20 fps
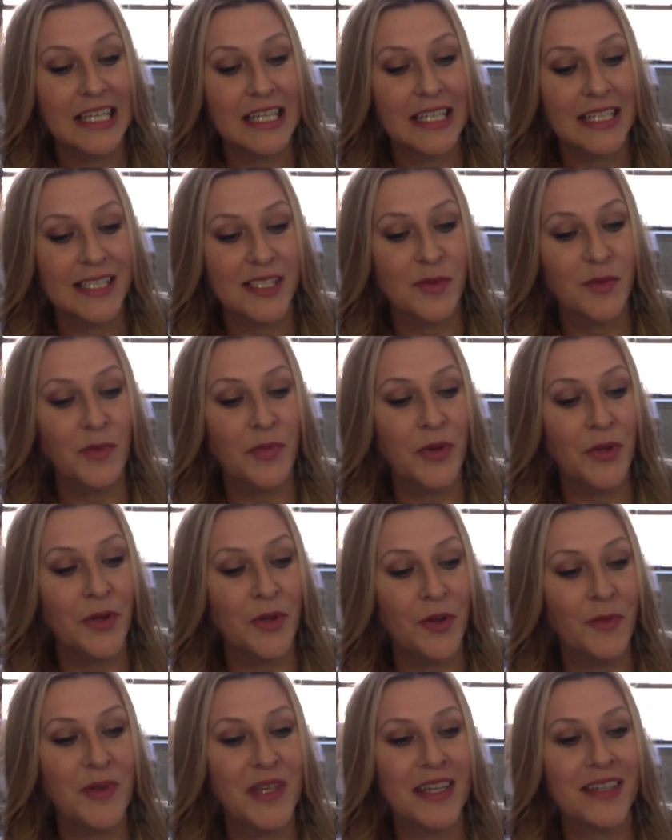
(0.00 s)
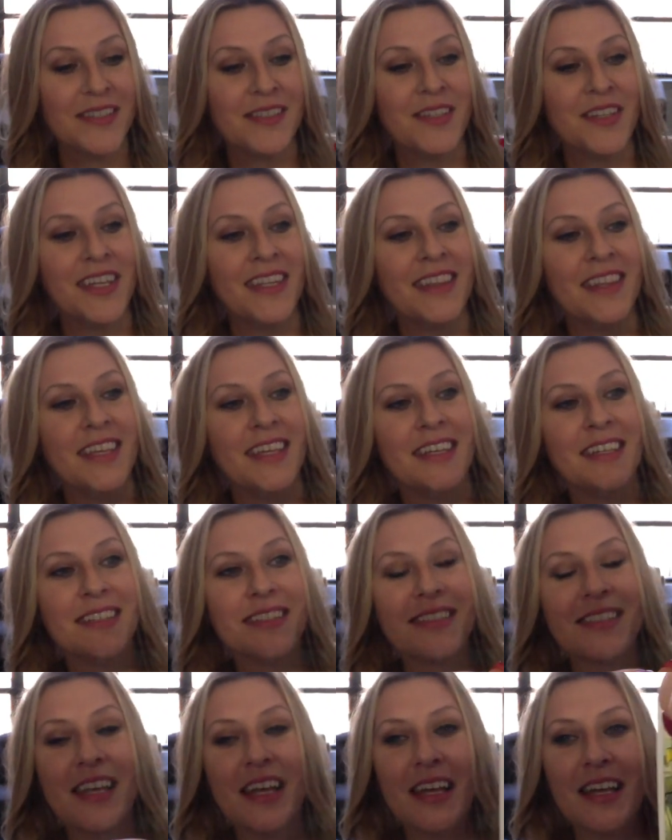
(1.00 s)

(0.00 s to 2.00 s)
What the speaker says: it's a bull because look at this.